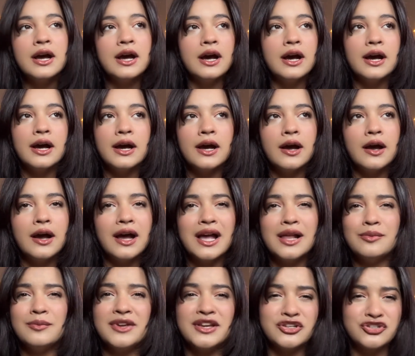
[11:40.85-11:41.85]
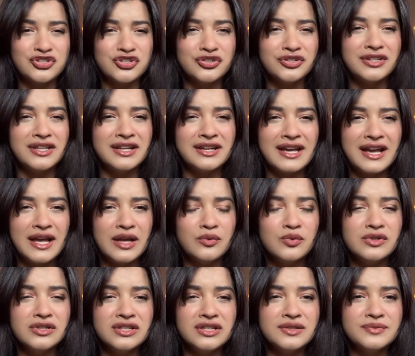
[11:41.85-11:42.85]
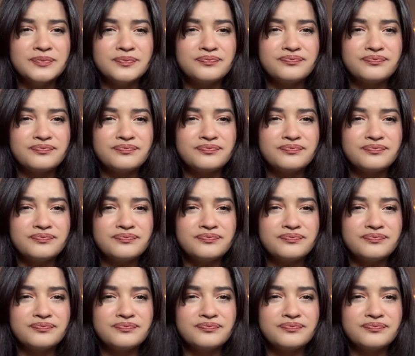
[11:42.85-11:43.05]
I'll make sure that I will